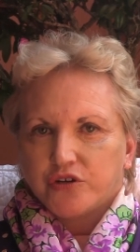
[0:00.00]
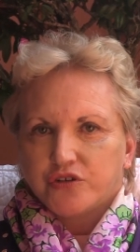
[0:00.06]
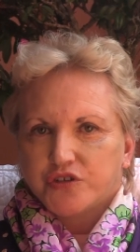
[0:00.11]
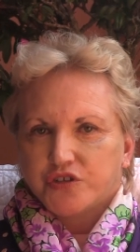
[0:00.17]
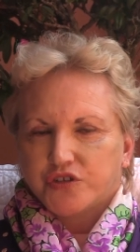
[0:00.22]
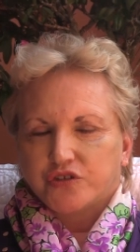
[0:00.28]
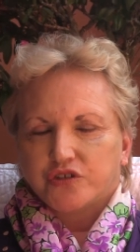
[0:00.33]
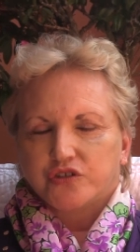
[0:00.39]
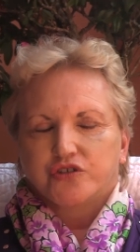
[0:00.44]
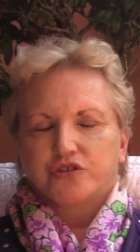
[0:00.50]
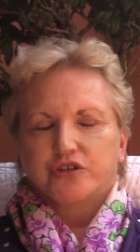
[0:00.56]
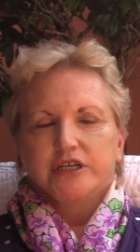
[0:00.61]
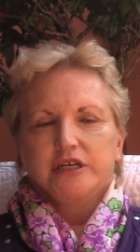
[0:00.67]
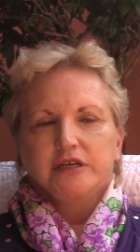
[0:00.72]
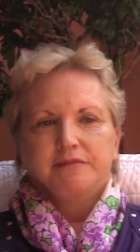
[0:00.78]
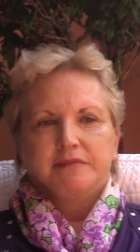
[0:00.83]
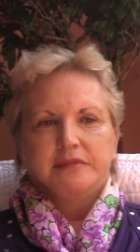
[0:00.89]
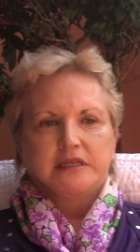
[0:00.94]
your
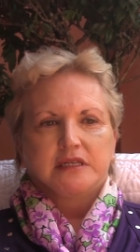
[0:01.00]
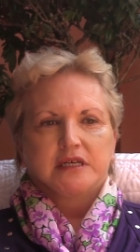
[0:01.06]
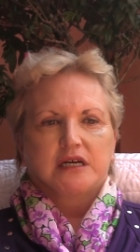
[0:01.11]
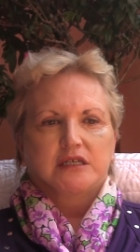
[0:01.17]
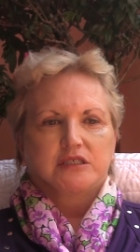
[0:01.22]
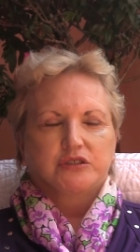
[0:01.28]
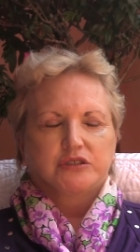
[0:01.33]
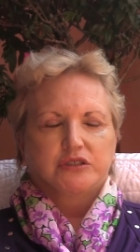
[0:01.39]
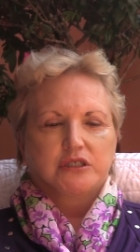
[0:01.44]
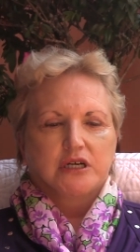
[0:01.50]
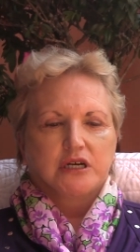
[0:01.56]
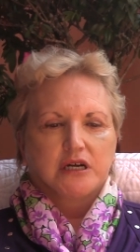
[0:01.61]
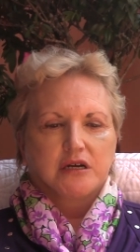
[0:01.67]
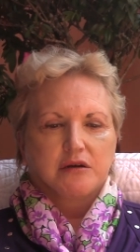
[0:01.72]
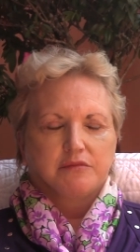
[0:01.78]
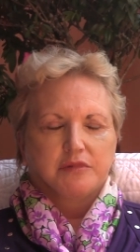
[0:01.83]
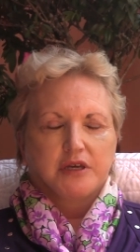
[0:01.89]
surgery. Doctor Uh,